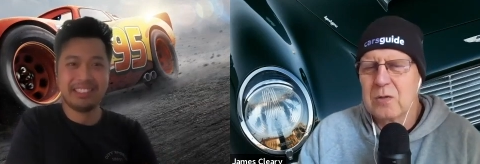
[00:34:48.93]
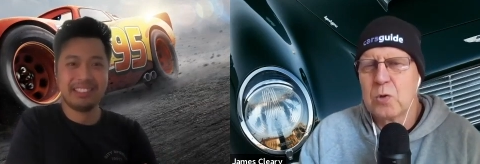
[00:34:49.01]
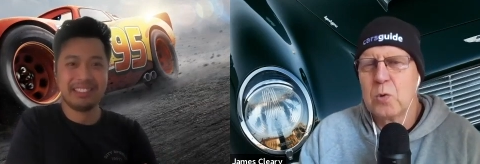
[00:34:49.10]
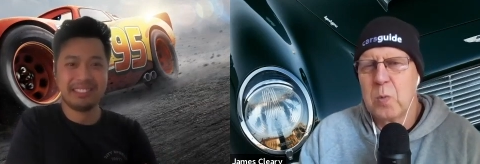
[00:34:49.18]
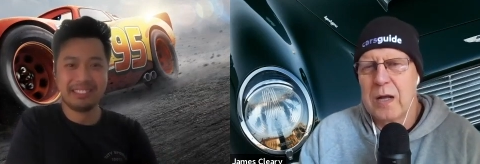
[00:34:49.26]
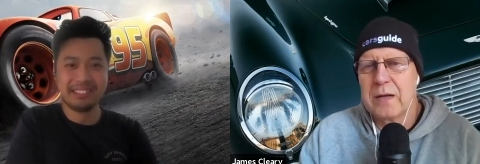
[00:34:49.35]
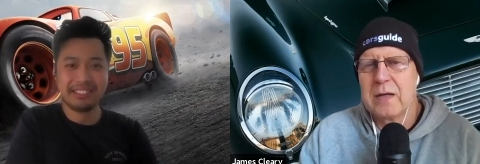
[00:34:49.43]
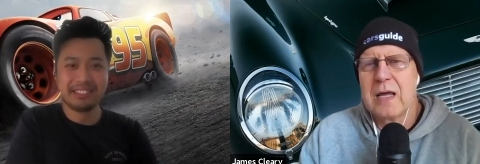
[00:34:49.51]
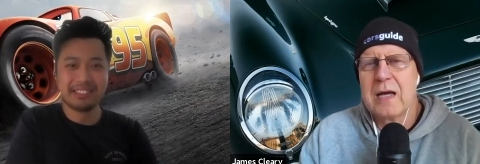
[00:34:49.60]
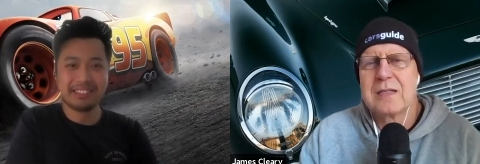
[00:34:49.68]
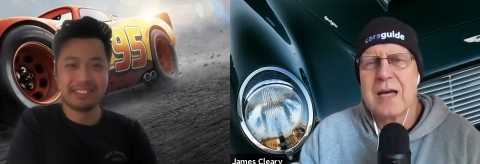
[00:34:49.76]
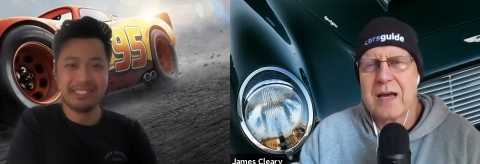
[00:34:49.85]
Speaker 1: Good one.
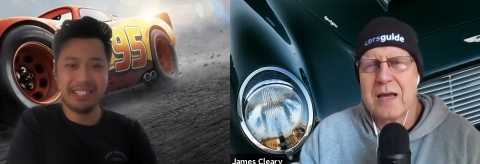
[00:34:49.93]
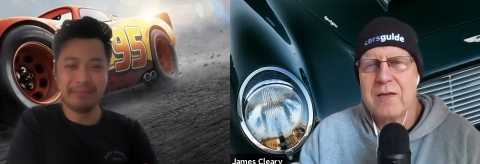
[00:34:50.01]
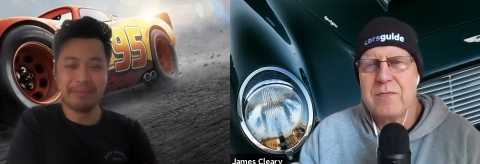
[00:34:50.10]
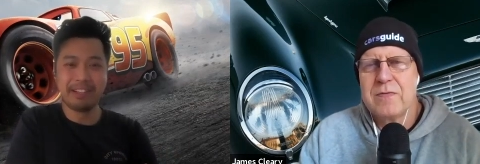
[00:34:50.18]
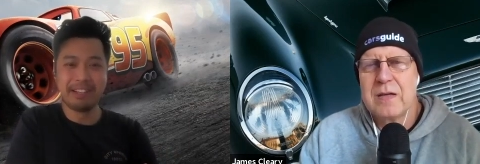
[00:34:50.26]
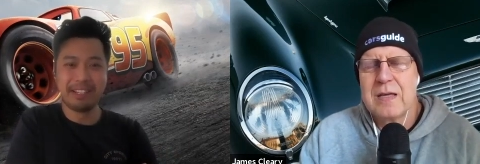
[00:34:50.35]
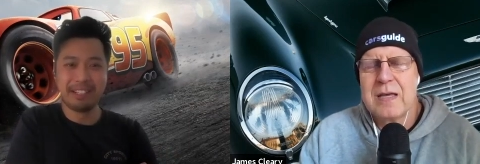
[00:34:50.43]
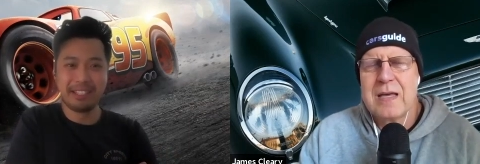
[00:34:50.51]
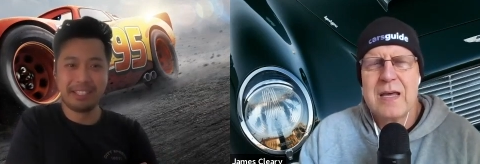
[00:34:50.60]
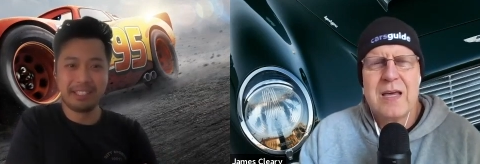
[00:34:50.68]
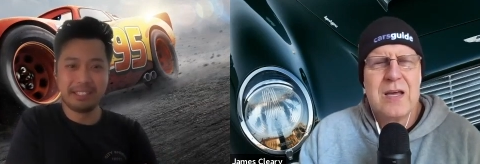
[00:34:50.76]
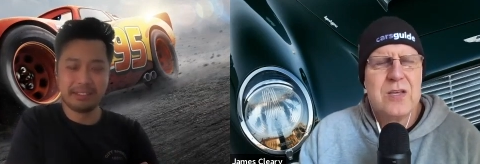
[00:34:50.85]
Now, Dave,
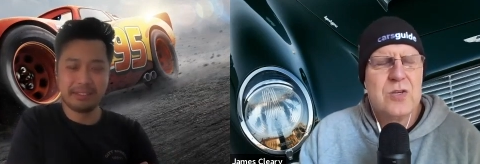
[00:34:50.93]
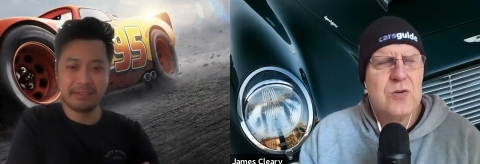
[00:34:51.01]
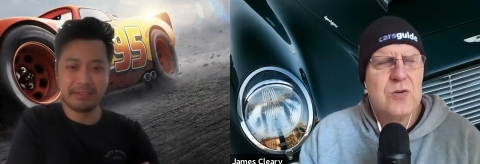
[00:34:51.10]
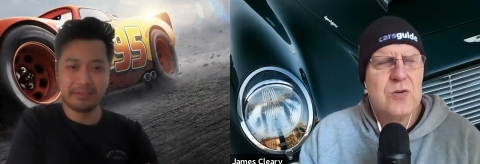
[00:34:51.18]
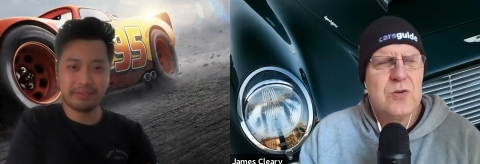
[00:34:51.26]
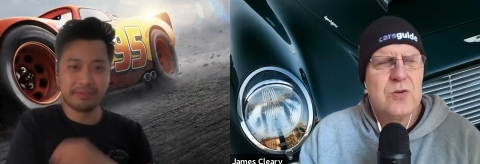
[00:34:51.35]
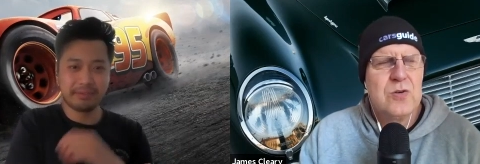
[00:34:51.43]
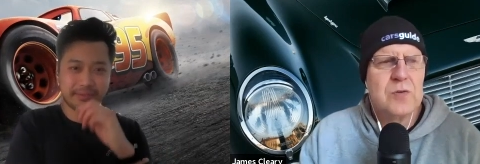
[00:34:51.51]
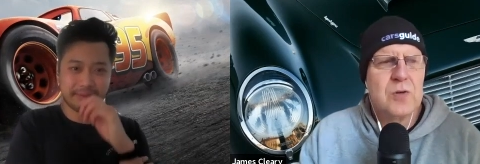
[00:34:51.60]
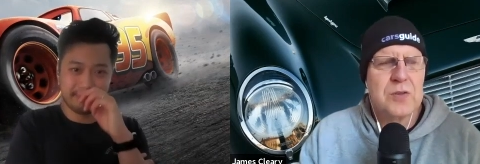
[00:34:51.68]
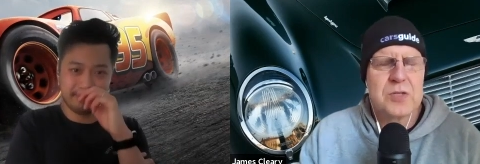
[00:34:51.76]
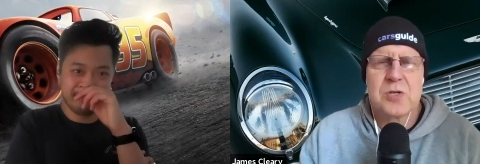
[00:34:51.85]
mm. you've you've
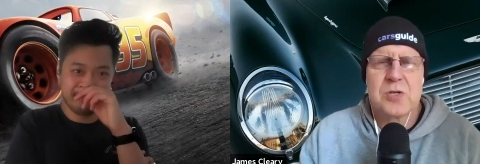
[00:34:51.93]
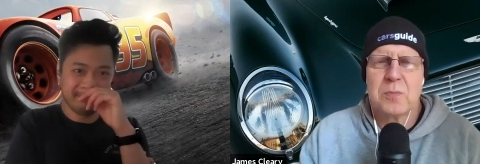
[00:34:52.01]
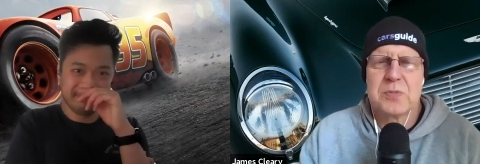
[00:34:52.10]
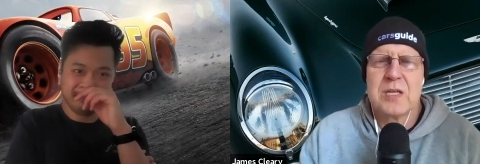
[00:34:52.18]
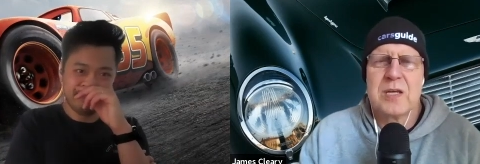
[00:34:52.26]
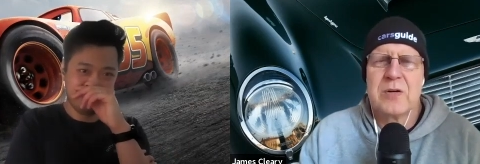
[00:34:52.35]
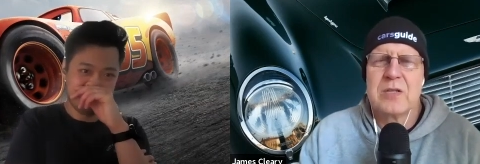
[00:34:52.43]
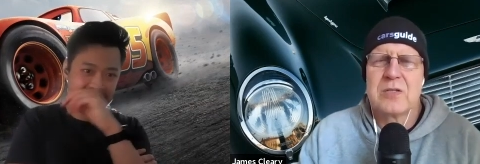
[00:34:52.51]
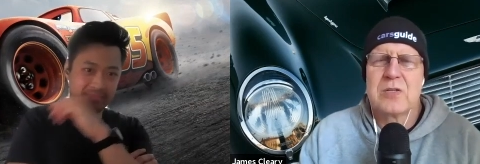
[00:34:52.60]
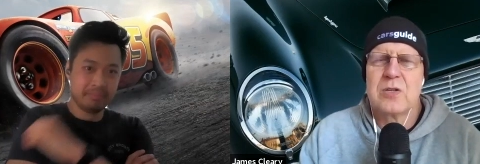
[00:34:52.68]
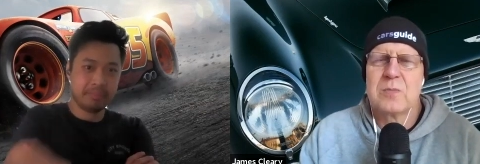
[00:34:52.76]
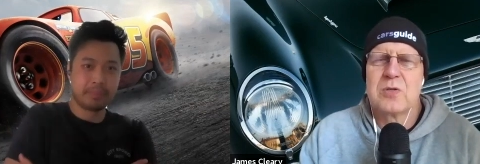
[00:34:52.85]
got the chops here in
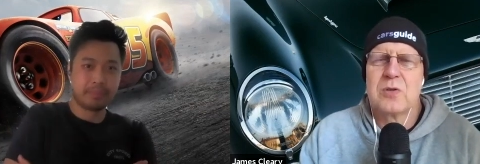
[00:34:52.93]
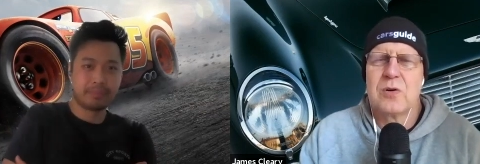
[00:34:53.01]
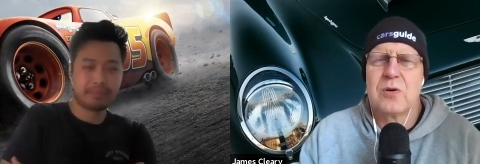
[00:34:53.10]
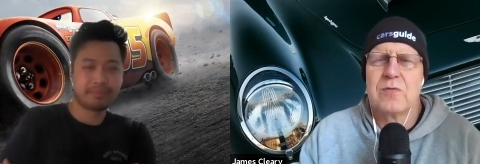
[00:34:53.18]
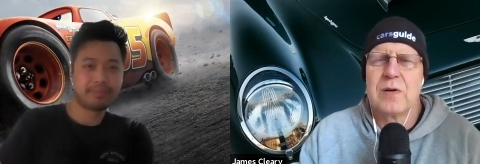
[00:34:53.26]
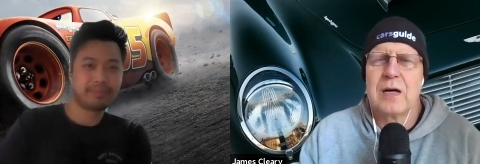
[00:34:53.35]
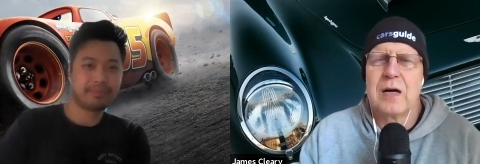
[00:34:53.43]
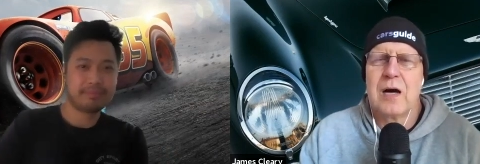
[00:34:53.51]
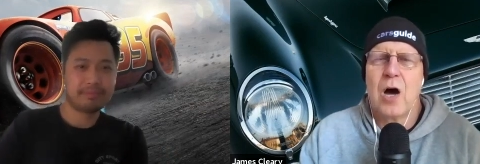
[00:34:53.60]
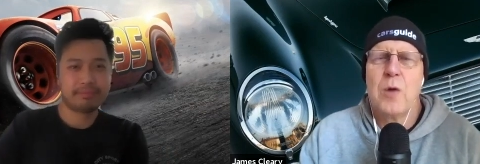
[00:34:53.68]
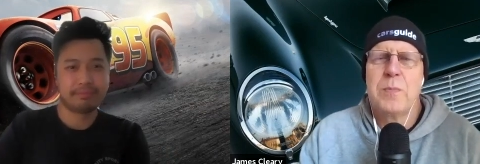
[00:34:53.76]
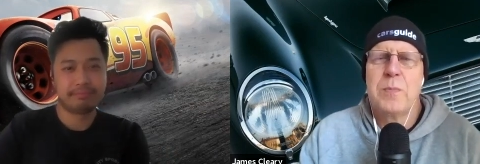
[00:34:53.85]
terms of
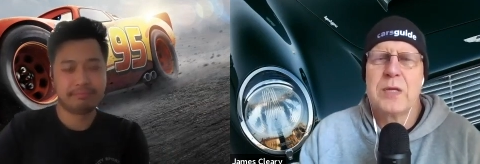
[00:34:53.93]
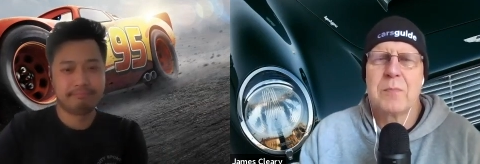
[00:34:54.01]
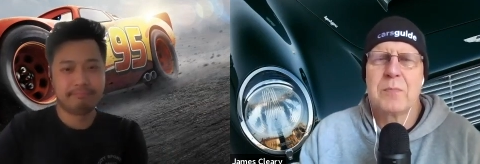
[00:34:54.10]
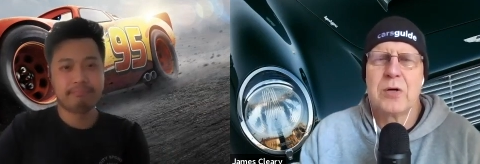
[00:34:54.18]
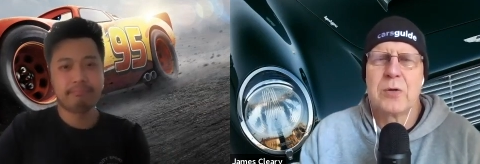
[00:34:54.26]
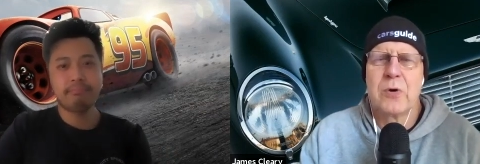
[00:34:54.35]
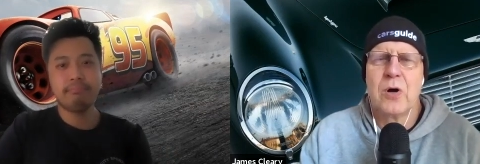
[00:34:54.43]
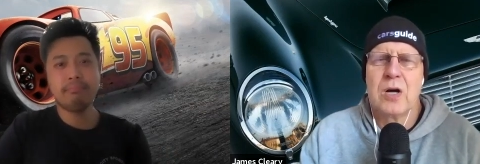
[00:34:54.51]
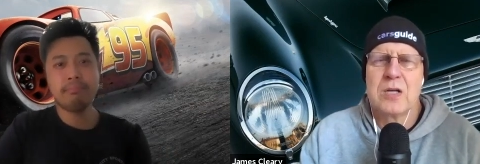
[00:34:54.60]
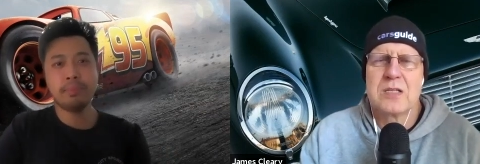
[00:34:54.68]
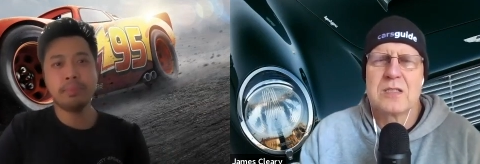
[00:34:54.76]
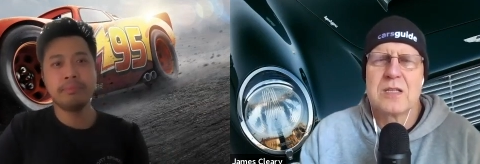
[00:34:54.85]
uh, opening up your
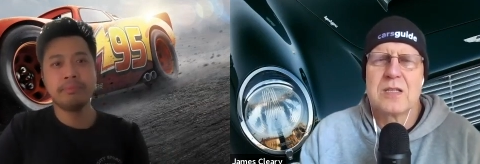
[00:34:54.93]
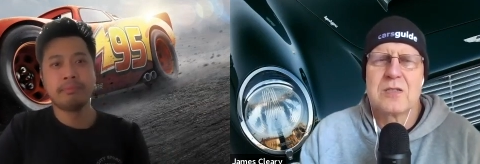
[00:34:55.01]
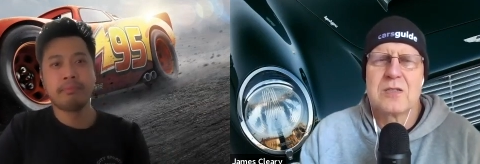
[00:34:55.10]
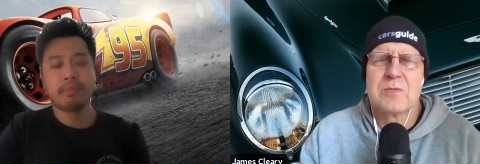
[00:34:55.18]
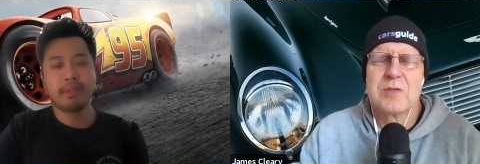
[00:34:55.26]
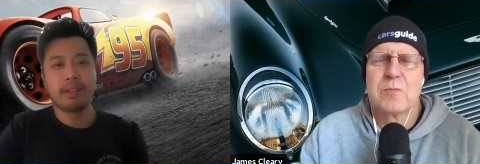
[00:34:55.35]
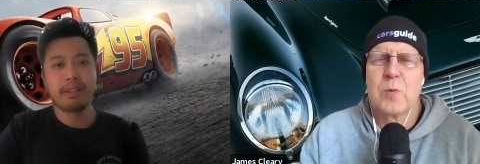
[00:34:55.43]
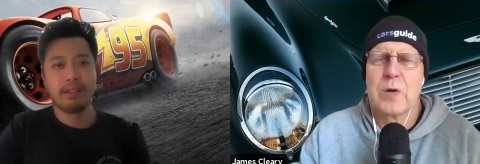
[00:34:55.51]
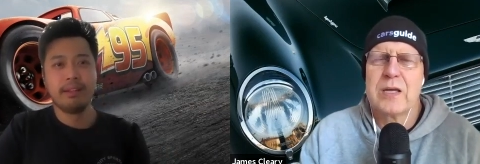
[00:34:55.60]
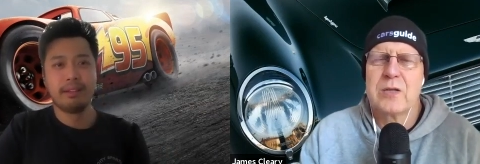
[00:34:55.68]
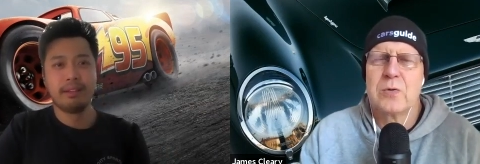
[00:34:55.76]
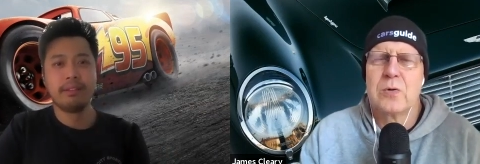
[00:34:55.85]
horizons in terms of
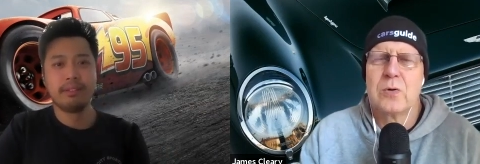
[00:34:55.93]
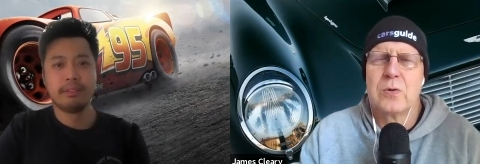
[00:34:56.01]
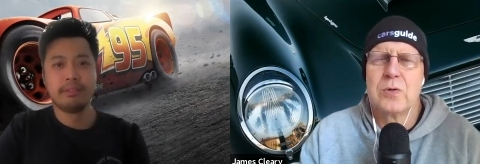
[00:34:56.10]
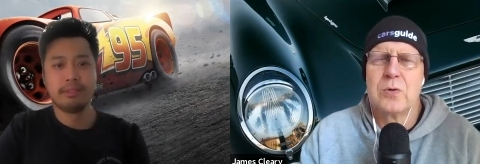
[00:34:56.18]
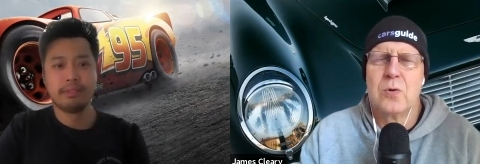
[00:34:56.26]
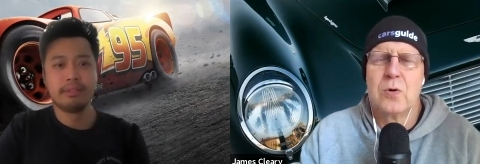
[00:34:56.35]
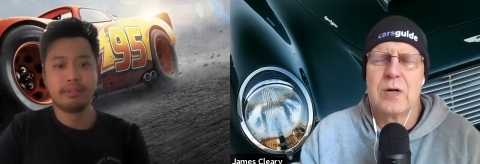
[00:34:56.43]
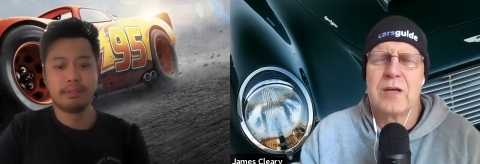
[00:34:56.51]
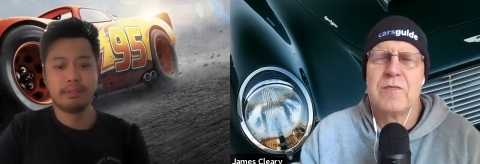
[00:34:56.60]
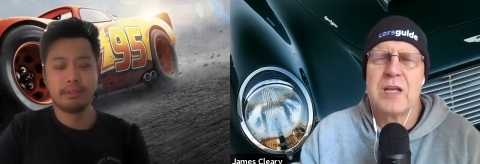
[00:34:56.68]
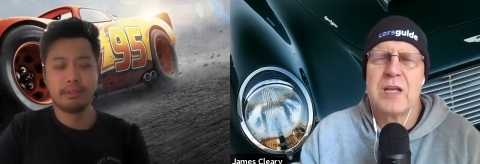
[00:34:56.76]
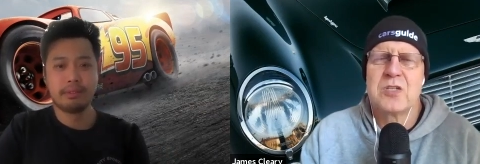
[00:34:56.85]
where your your
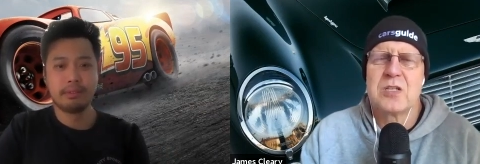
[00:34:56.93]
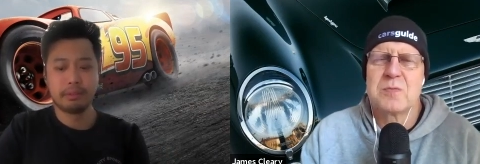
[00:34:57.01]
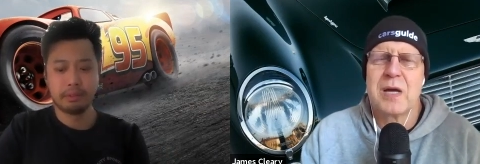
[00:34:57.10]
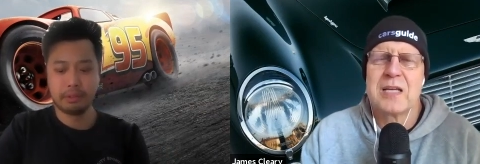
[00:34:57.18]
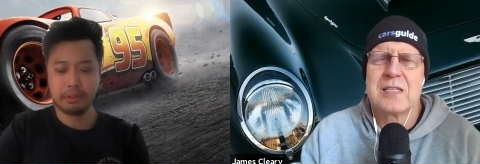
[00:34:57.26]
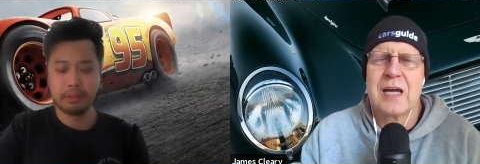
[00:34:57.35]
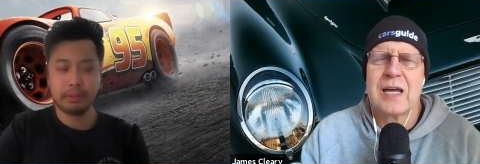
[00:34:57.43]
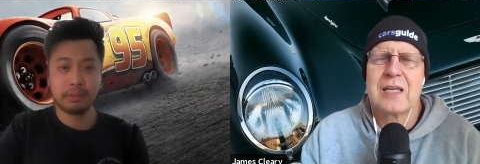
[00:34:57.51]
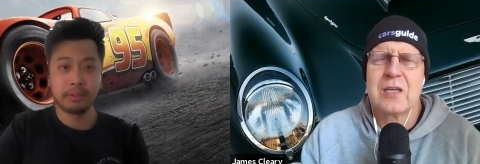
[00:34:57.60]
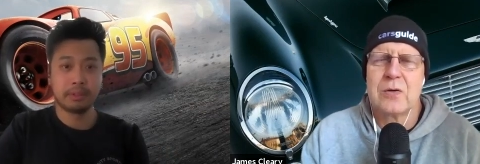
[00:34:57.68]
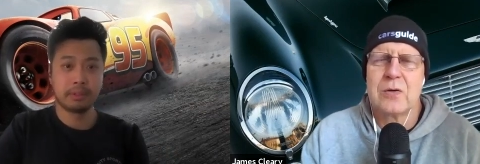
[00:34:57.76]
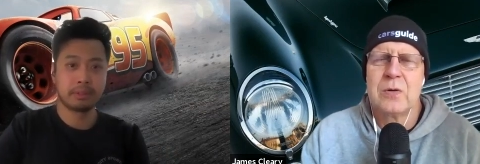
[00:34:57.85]
adventures may
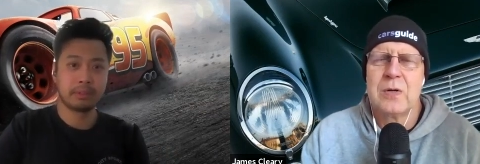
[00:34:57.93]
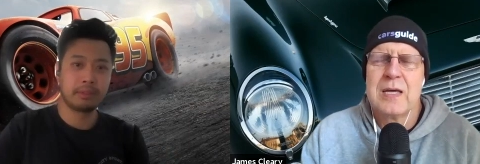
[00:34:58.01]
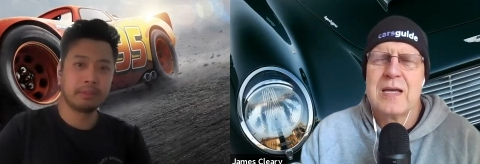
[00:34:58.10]
take you.